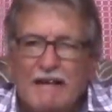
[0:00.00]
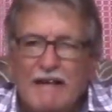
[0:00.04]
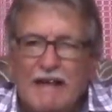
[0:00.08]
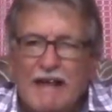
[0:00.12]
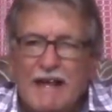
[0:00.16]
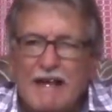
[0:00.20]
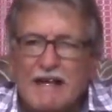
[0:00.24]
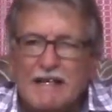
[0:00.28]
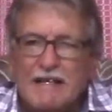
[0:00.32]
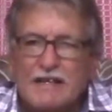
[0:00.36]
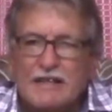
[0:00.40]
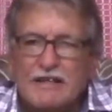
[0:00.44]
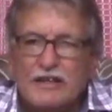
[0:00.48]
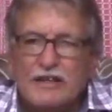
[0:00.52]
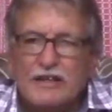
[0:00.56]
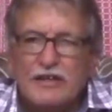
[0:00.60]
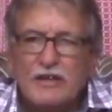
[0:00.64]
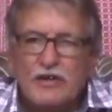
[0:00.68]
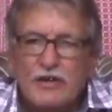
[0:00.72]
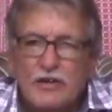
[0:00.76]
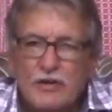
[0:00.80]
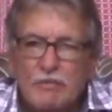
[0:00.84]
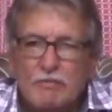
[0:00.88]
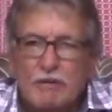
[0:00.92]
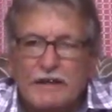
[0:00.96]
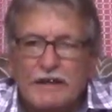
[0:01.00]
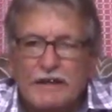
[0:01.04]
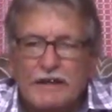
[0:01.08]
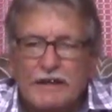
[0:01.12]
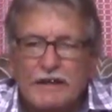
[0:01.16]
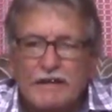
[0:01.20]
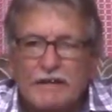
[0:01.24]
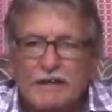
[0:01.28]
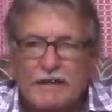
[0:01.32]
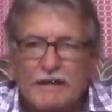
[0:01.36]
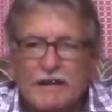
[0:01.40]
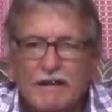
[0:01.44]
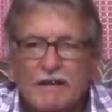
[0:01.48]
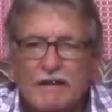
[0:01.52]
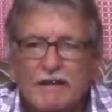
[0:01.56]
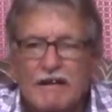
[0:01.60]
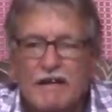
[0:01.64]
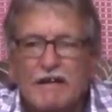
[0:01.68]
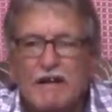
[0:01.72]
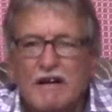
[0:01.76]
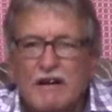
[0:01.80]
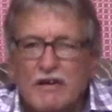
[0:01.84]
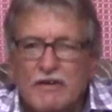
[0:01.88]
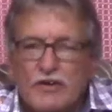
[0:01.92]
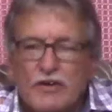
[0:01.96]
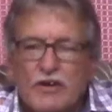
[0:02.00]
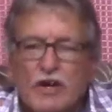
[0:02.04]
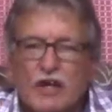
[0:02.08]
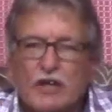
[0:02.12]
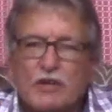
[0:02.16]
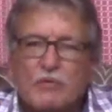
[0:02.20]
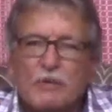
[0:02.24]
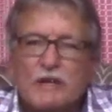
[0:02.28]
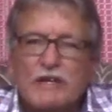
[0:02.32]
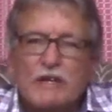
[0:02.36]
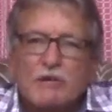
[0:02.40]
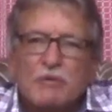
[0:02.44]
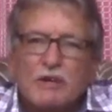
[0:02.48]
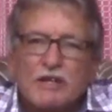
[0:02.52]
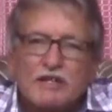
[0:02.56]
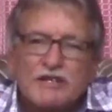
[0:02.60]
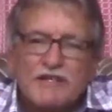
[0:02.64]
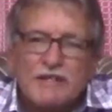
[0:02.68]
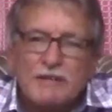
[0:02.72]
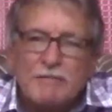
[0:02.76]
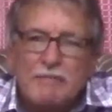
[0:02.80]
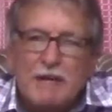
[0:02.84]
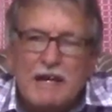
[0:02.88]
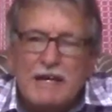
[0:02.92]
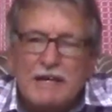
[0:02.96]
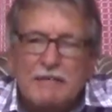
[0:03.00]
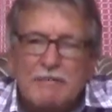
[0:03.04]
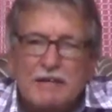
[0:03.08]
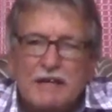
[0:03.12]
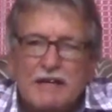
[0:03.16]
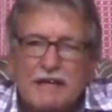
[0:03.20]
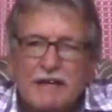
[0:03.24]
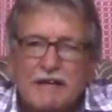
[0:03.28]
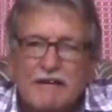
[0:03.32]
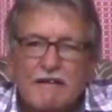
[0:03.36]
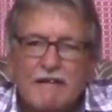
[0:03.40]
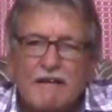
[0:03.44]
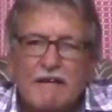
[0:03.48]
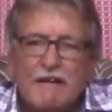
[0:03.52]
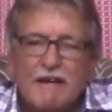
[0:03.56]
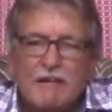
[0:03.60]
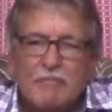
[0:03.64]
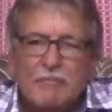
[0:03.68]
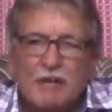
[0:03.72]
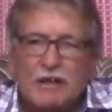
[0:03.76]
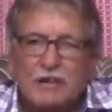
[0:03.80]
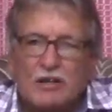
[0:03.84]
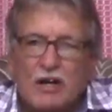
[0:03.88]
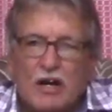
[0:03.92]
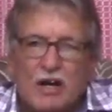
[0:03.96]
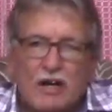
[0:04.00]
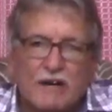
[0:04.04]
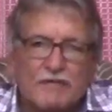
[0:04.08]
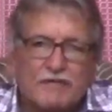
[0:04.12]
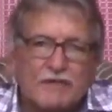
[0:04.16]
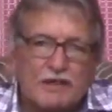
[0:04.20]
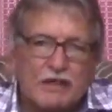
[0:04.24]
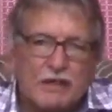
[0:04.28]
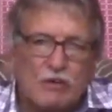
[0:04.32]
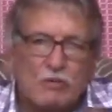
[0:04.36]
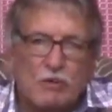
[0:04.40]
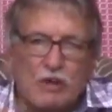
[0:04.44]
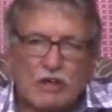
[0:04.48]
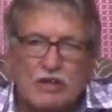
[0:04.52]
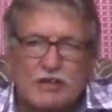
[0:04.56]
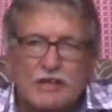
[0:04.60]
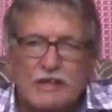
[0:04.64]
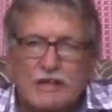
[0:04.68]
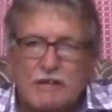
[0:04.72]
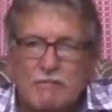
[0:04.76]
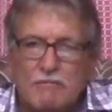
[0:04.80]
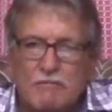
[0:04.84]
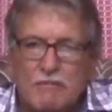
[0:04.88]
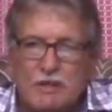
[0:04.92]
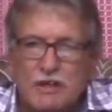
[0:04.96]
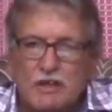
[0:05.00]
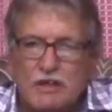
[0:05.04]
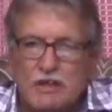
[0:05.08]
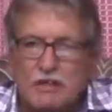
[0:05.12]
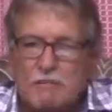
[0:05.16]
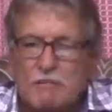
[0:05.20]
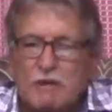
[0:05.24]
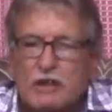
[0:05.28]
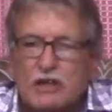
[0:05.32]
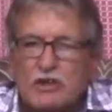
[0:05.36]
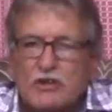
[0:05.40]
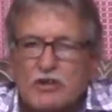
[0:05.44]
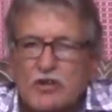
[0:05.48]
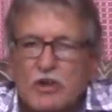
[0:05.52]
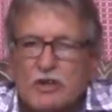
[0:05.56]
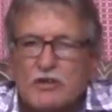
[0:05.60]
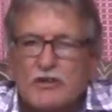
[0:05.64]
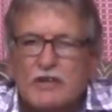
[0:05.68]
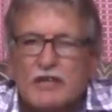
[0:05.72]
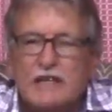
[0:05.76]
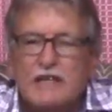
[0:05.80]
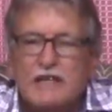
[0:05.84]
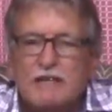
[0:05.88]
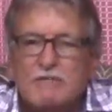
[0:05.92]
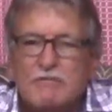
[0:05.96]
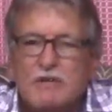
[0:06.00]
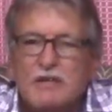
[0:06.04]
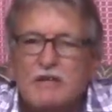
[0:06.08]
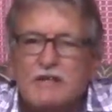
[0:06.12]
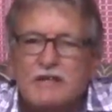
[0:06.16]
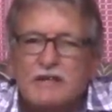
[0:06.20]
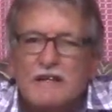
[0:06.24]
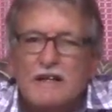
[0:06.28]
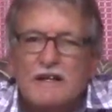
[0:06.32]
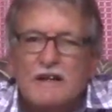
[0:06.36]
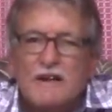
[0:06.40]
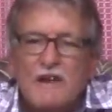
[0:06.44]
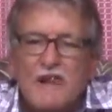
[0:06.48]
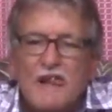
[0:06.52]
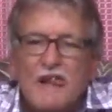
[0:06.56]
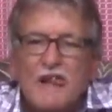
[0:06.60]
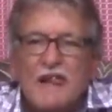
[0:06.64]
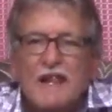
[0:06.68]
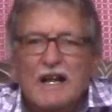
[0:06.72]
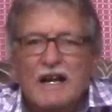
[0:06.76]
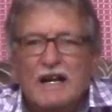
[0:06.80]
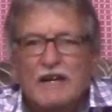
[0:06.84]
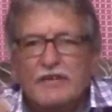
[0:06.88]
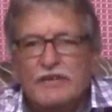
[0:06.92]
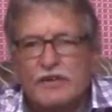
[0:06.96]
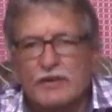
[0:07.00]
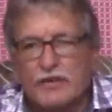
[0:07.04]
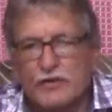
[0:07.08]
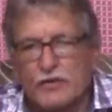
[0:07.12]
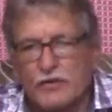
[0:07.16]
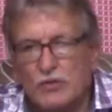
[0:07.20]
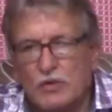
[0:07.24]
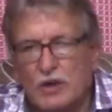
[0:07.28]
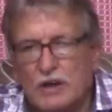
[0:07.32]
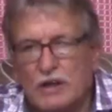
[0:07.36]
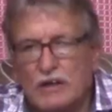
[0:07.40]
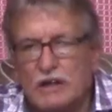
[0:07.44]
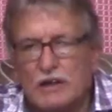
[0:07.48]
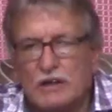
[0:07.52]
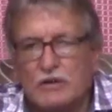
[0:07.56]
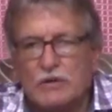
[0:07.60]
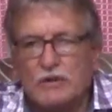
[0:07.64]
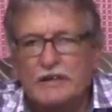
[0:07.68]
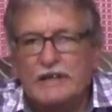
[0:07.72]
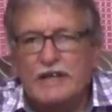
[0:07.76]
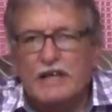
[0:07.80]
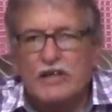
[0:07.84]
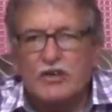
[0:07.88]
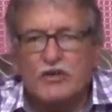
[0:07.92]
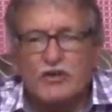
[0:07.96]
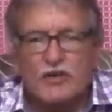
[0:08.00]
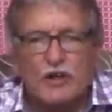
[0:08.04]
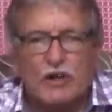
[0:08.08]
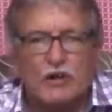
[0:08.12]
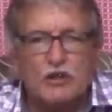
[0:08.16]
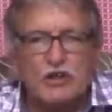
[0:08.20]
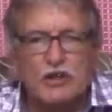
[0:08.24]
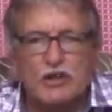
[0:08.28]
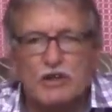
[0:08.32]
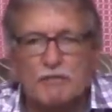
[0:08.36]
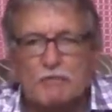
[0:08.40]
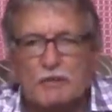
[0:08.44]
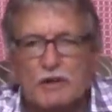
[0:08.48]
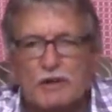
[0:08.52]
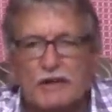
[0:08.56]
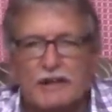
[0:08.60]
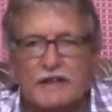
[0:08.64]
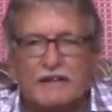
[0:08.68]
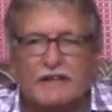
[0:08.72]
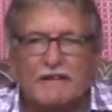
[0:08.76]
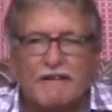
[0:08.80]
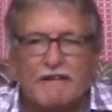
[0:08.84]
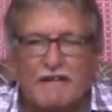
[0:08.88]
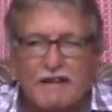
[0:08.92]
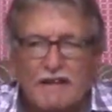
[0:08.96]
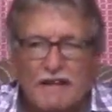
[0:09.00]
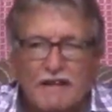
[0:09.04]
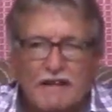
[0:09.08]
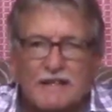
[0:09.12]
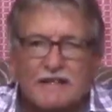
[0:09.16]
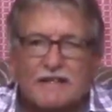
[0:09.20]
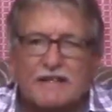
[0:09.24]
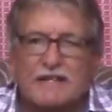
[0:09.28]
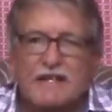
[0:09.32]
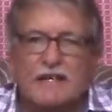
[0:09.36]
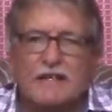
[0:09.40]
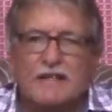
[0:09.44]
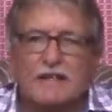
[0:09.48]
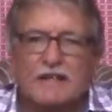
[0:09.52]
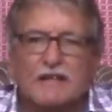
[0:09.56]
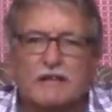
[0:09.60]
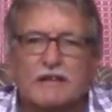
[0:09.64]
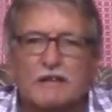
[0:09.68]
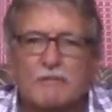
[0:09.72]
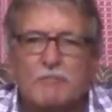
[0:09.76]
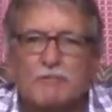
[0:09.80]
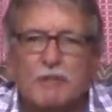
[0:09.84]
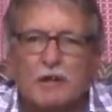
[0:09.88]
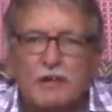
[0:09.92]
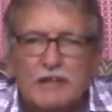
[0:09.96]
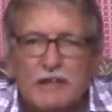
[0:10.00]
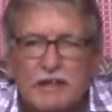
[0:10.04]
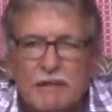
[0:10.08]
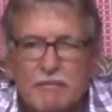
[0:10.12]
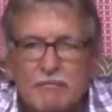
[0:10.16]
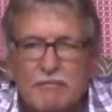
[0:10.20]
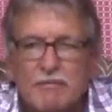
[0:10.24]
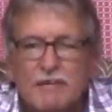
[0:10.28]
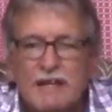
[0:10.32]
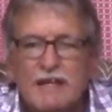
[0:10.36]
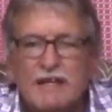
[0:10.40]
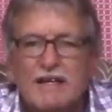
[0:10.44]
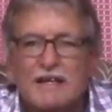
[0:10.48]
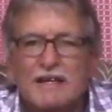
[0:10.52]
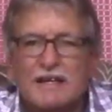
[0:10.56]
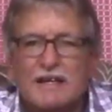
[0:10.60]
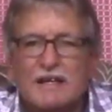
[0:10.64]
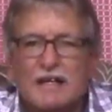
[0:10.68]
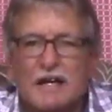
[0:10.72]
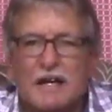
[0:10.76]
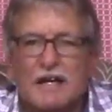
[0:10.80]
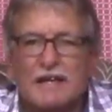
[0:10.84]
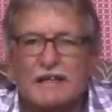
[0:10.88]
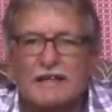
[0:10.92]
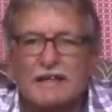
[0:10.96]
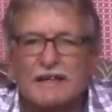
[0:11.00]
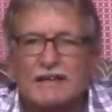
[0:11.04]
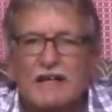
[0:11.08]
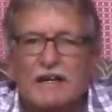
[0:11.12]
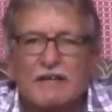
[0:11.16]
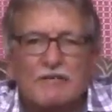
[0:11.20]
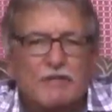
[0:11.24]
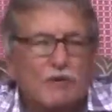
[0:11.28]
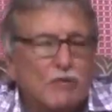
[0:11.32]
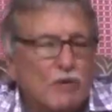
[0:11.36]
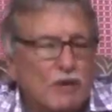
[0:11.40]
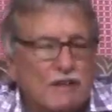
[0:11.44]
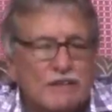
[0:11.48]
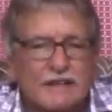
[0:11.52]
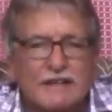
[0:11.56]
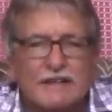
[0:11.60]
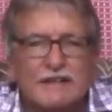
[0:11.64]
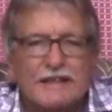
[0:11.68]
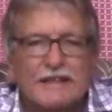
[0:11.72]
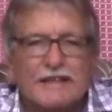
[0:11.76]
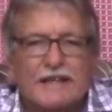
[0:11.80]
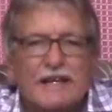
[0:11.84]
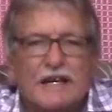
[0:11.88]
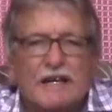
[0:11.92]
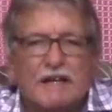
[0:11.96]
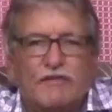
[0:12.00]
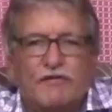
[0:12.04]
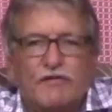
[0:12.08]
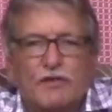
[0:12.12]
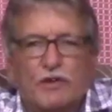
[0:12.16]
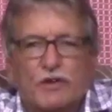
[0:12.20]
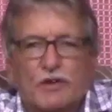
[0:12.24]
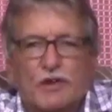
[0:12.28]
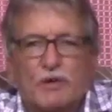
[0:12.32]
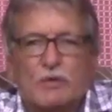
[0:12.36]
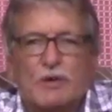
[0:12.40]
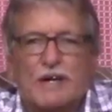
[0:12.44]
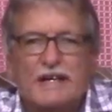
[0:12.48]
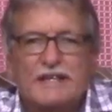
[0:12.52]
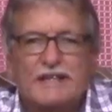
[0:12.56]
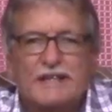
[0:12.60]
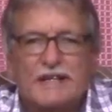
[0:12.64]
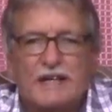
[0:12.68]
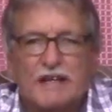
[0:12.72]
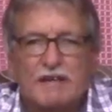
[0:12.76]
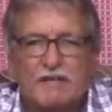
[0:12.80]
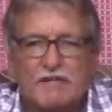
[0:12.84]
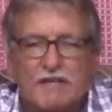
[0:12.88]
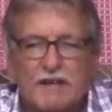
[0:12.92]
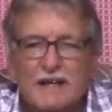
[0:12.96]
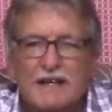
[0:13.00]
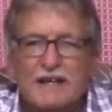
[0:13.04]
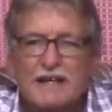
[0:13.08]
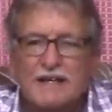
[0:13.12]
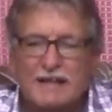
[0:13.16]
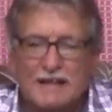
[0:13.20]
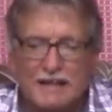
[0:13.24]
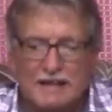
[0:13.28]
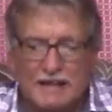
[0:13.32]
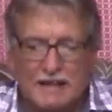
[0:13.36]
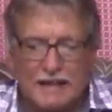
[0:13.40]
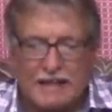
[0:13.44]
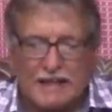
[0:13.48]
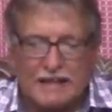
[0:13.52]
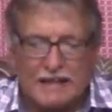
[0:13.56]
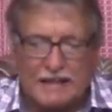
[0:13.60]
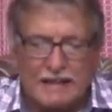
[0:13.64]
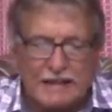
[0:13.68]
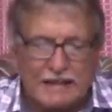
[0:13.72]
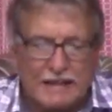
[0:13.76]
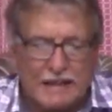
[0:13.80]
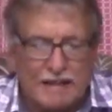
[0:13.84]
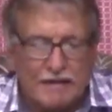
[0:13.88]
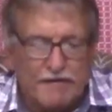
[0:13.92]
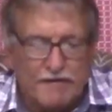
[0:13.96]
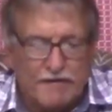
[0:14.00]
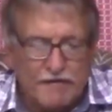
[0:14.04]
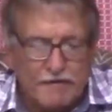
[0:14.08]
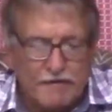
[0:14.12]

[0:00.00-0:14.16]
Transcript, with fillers: as a human, not when he was the baby, but after he was immersed by John the Immerser, and the Ruach HaKodesh, the Holy Spirit, ascended upon him like a dove. It wasn't a dove or a white dove, like a dove.